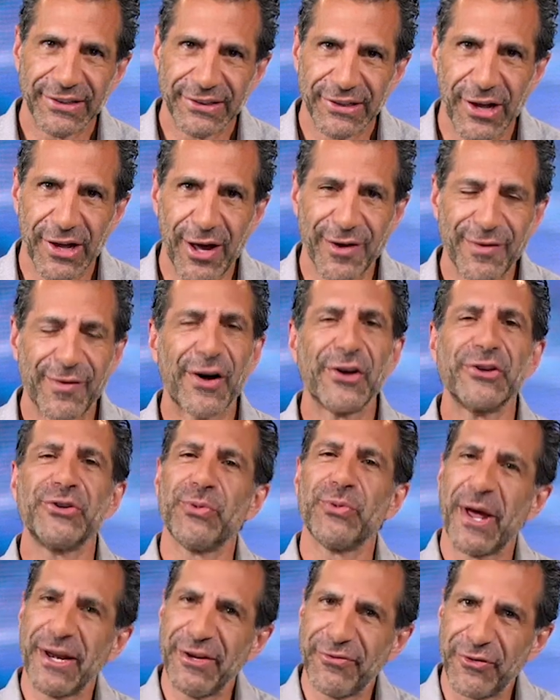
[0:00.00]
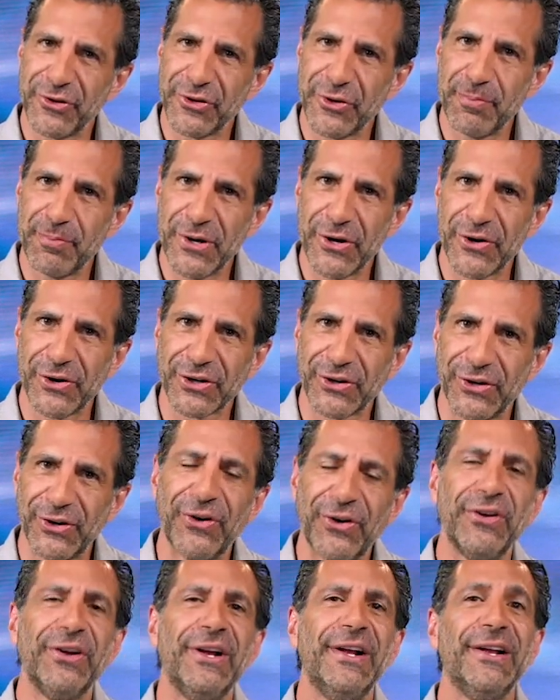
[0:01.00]
love. Are you ready for your
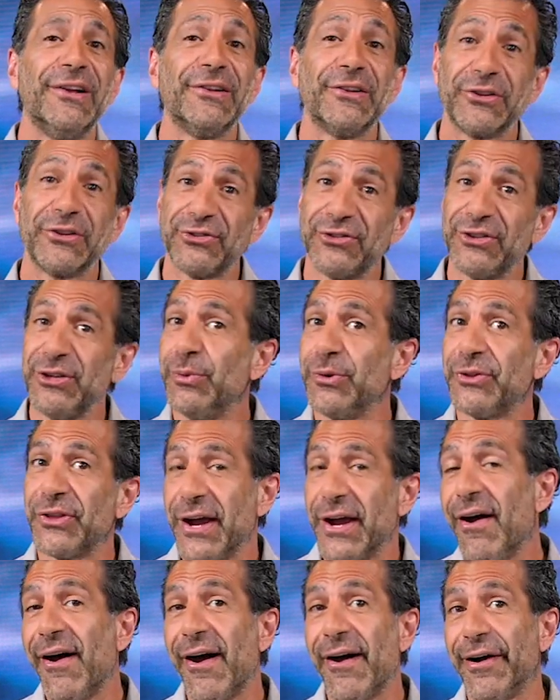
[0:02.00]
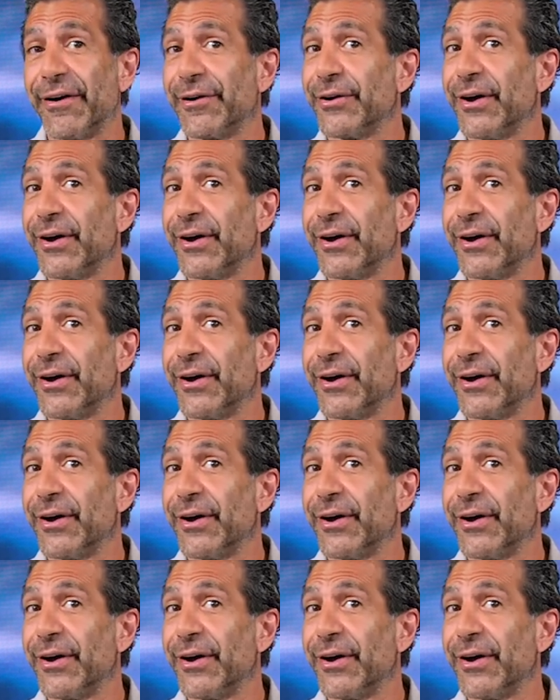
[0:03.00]
miracle? Let's see what they are,